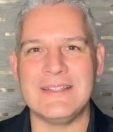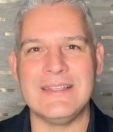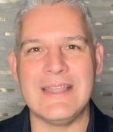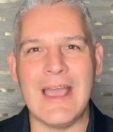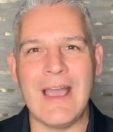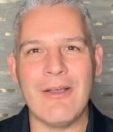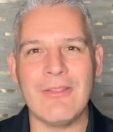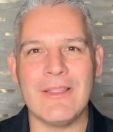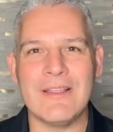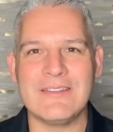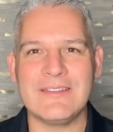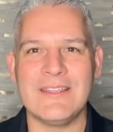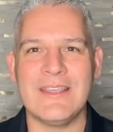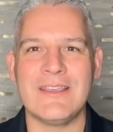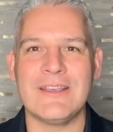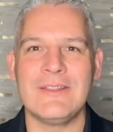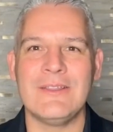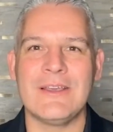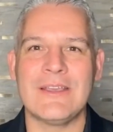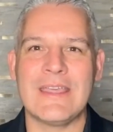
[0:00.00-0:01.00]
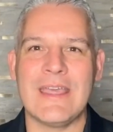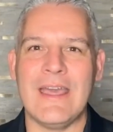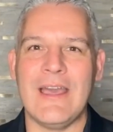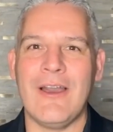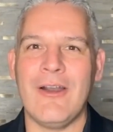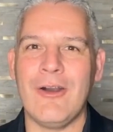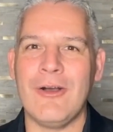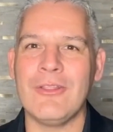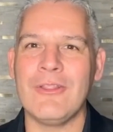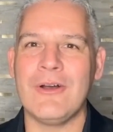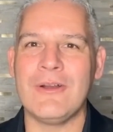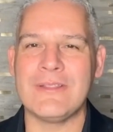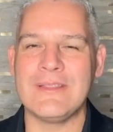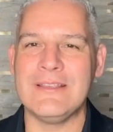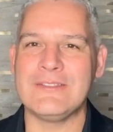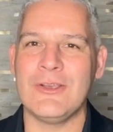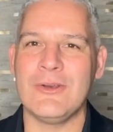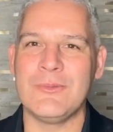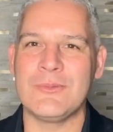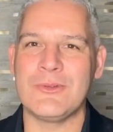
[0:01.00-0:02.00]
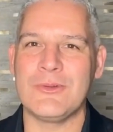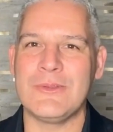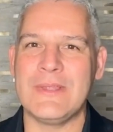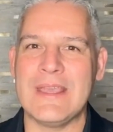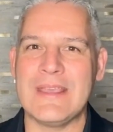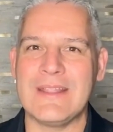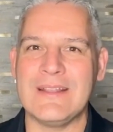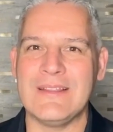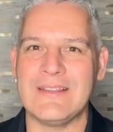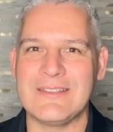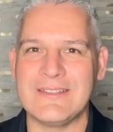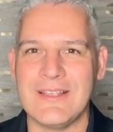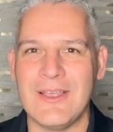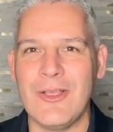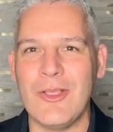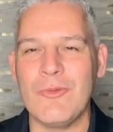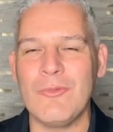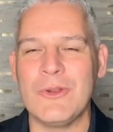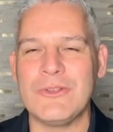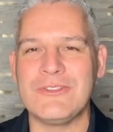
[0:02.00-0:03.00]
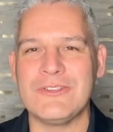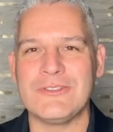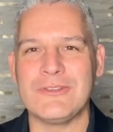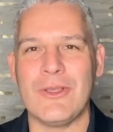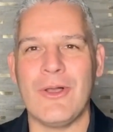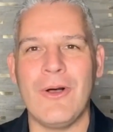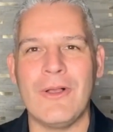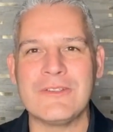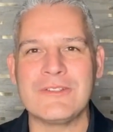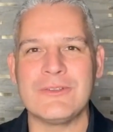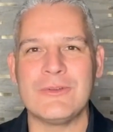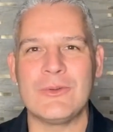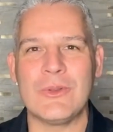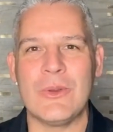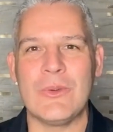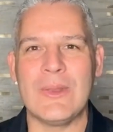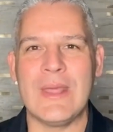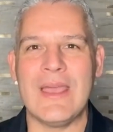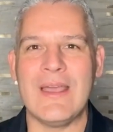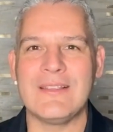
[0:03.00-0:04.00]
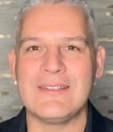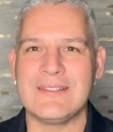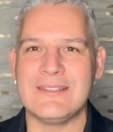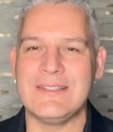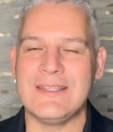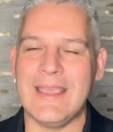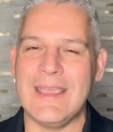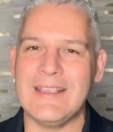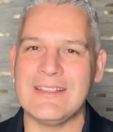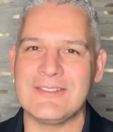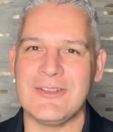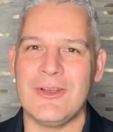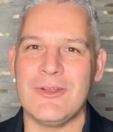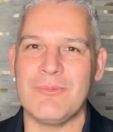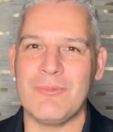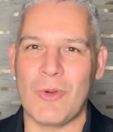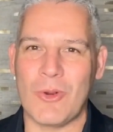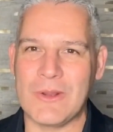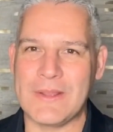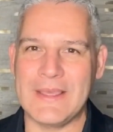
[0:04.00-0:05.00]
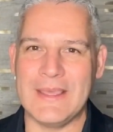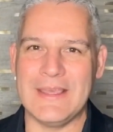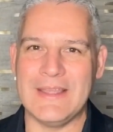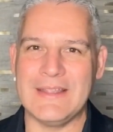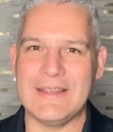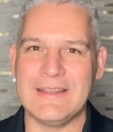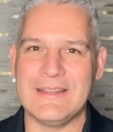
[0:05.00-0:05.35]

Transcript: Now let's take a look at how long these homes are taking to sell, which is also known as days on market.